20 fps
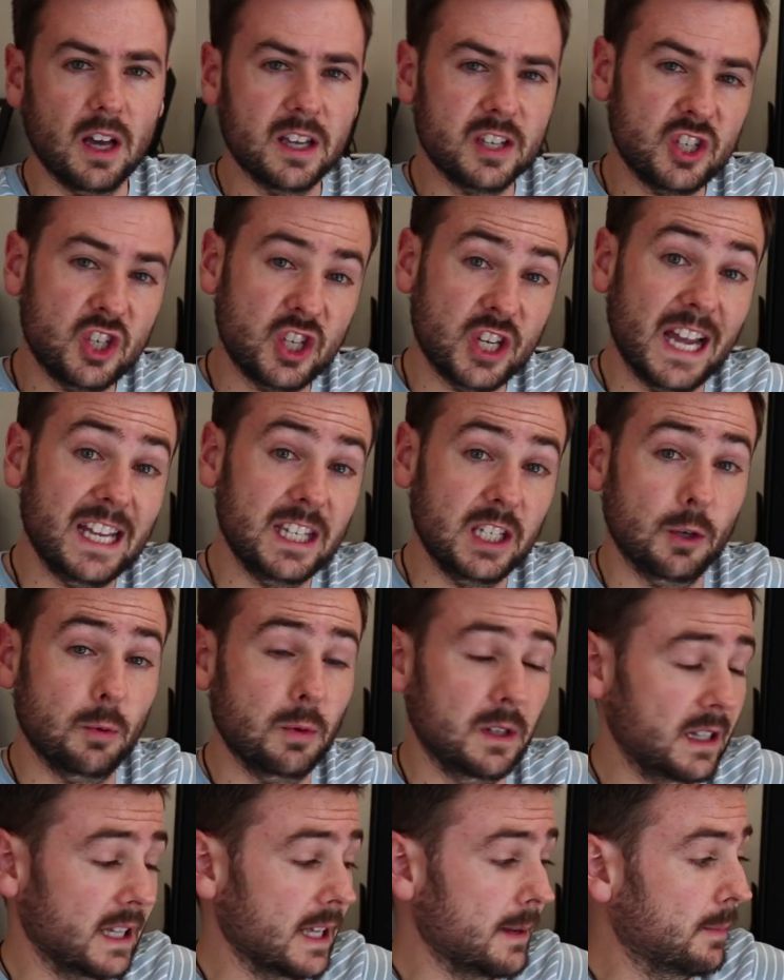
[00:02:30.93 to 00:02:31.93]
I
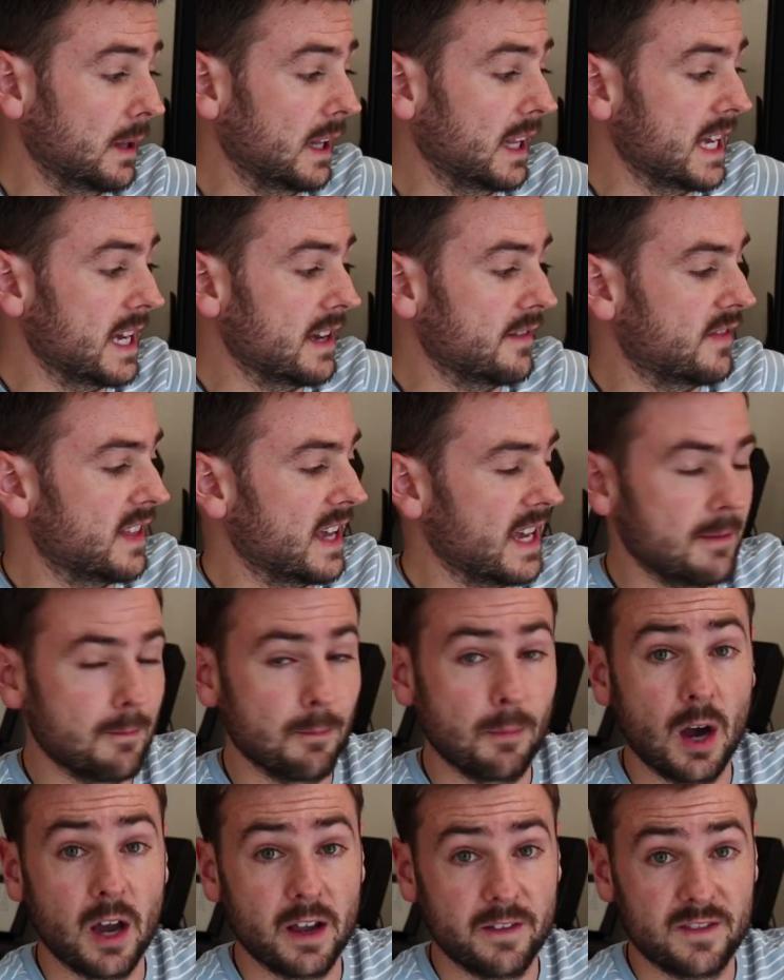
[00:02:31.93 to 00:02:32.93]
genuinely believe that in
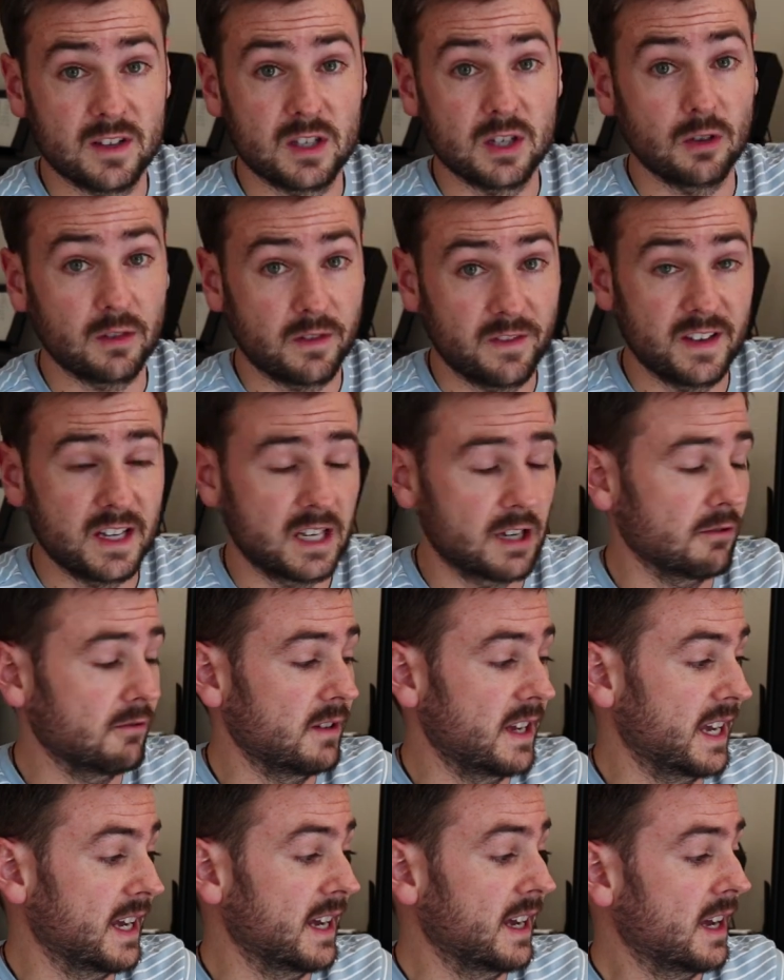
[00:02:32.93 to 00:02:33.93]
my photography
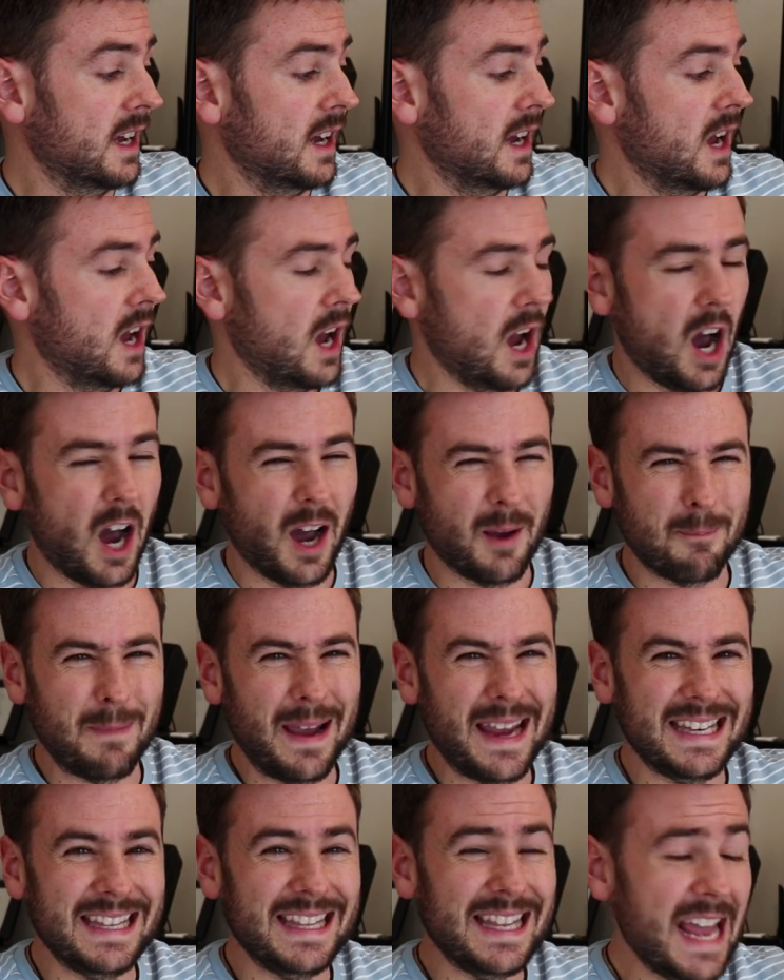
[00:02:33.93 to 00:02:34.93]
career, I
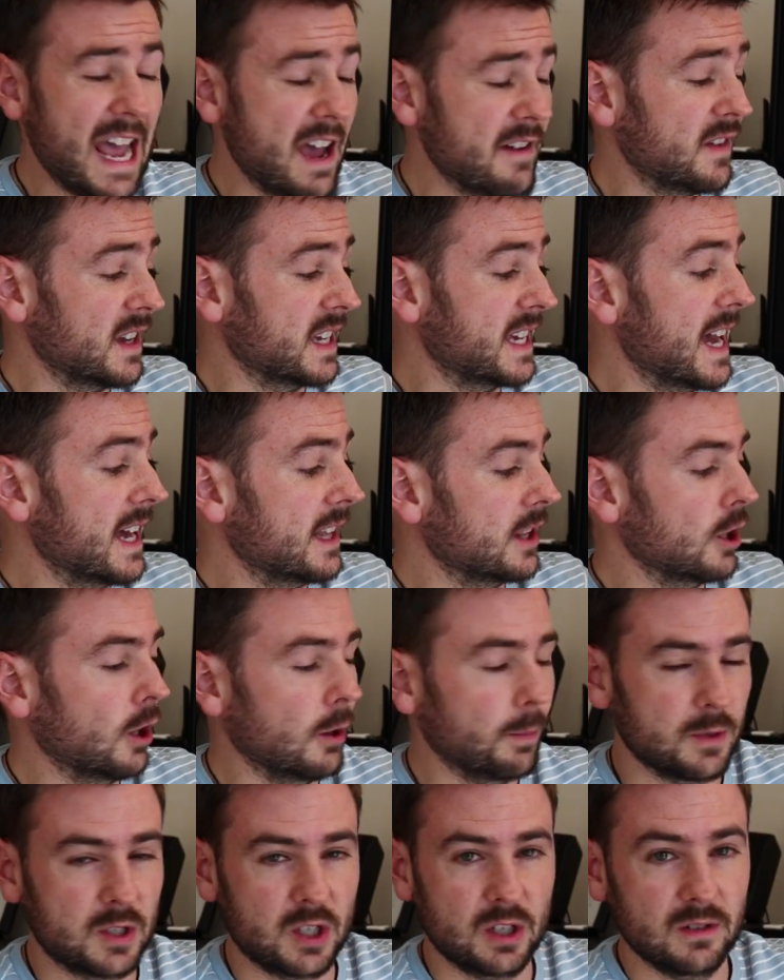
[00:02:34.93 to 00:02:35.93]
may never get the
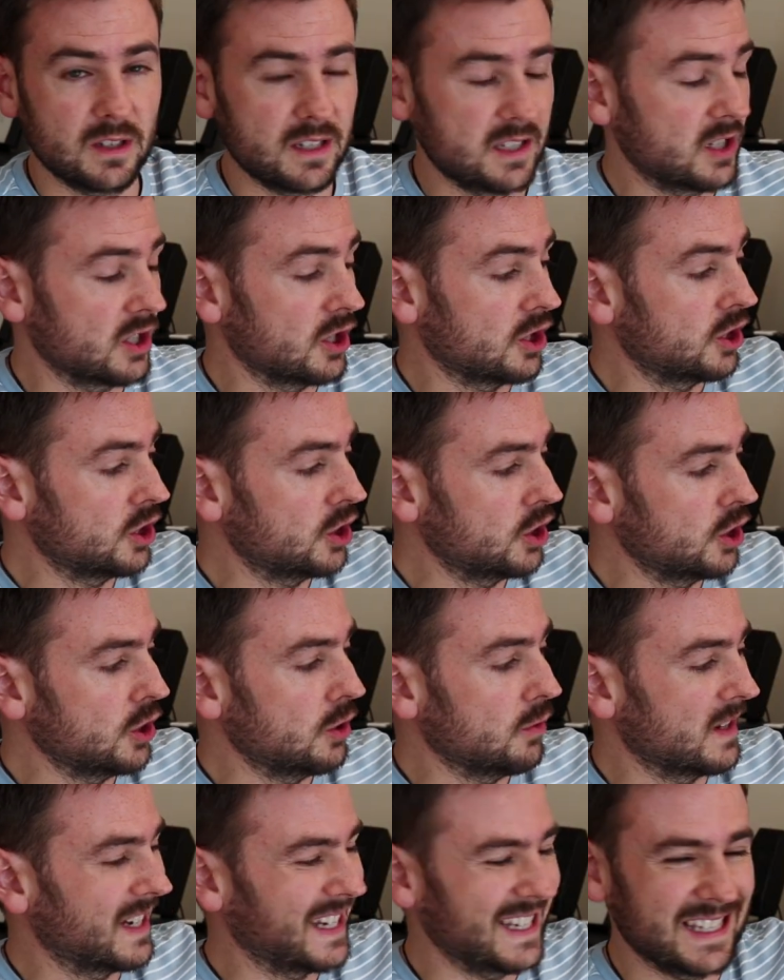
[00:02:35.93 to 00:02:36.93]
opportunity to
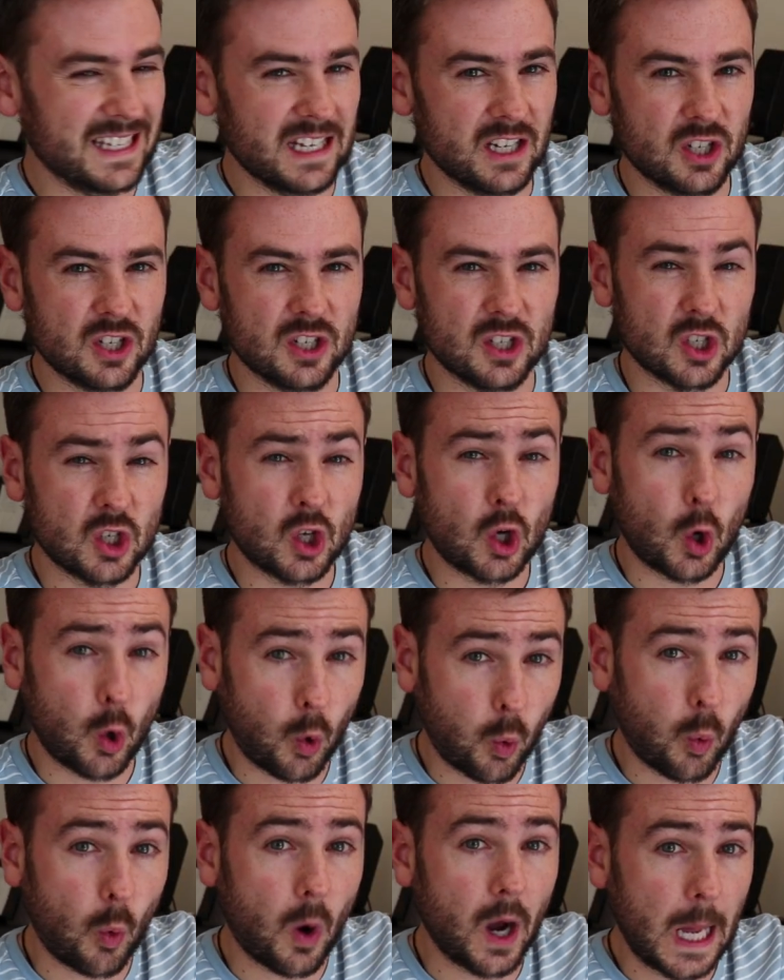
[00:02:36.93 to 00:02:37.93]
shoot conditions
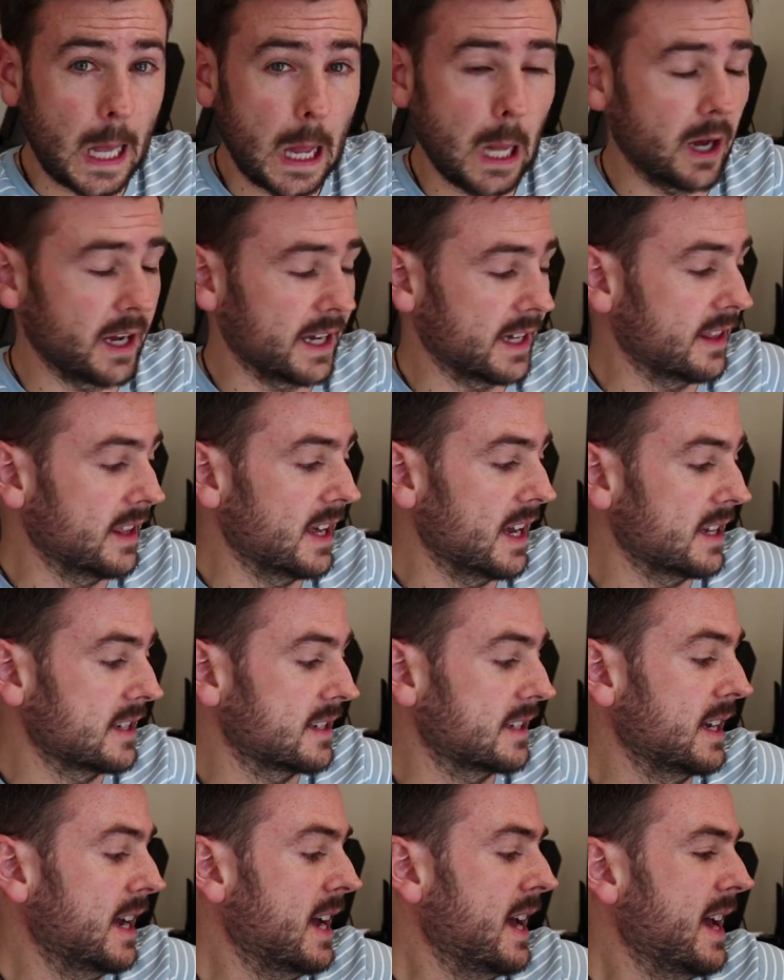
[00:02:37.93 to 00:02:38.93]
quite like
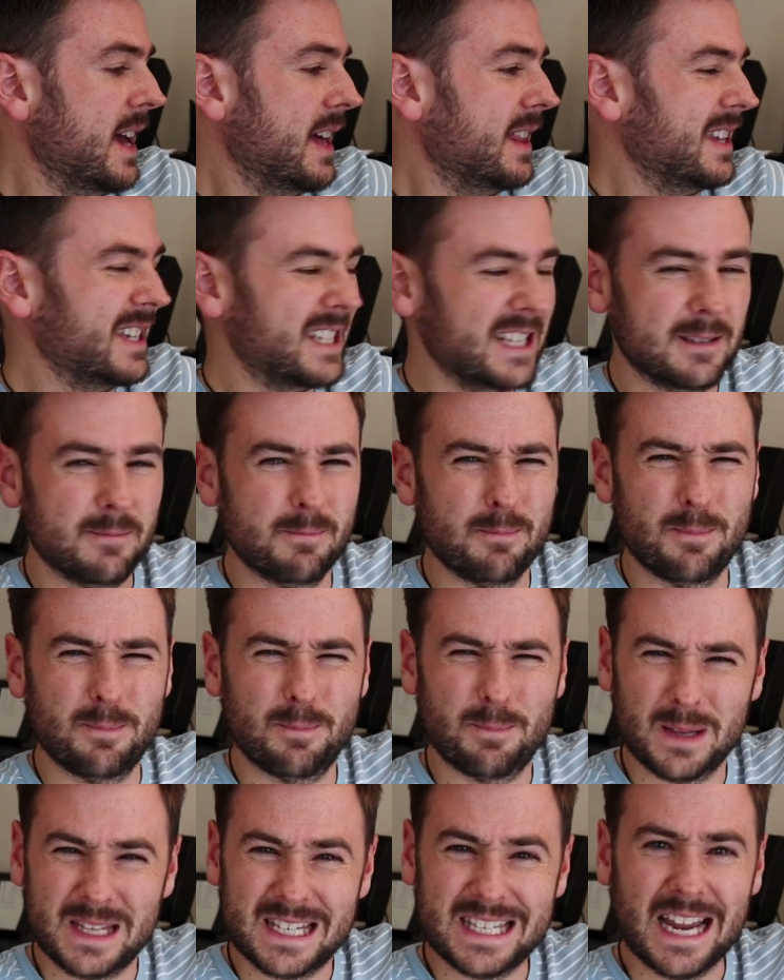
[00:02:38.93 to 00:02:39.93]
this. This is
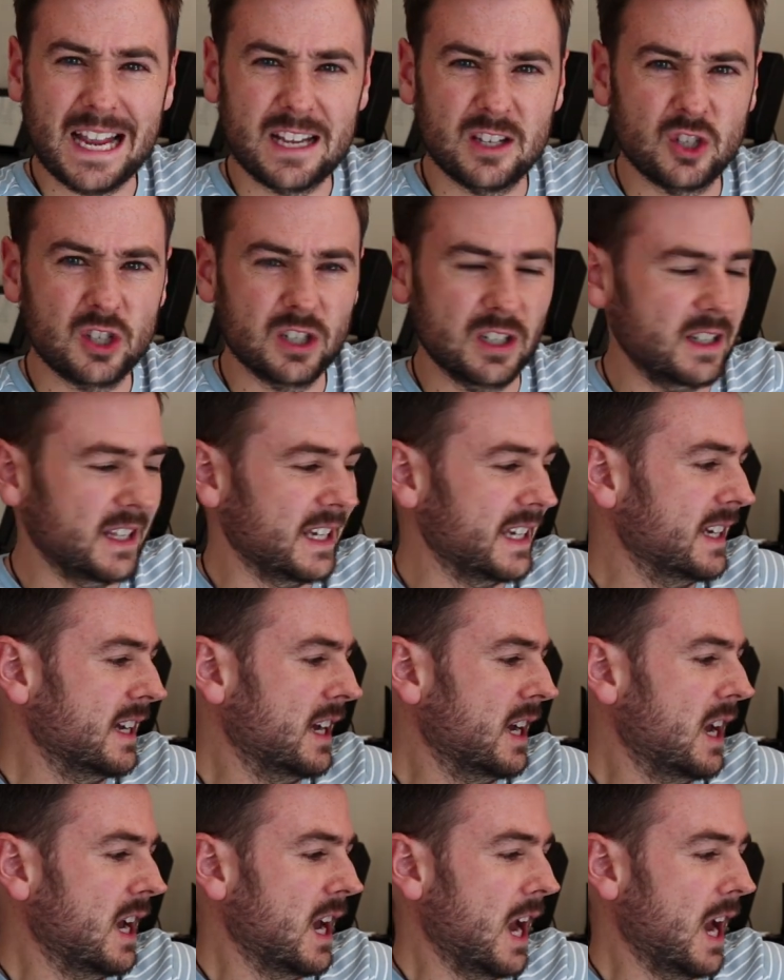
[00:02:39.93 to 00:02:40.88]
potentially